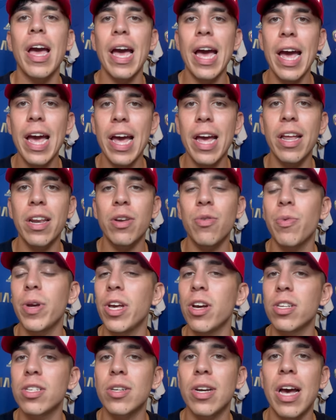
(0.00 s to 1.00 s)
And we
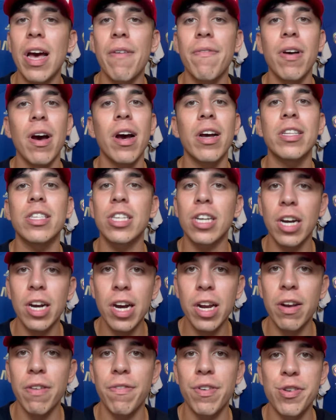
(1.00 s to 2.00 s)
also have a
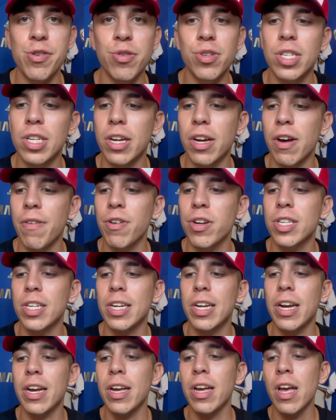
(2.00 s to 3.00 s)
ton of news to cover
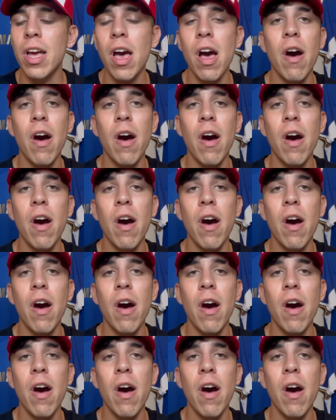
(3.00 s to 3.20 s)
today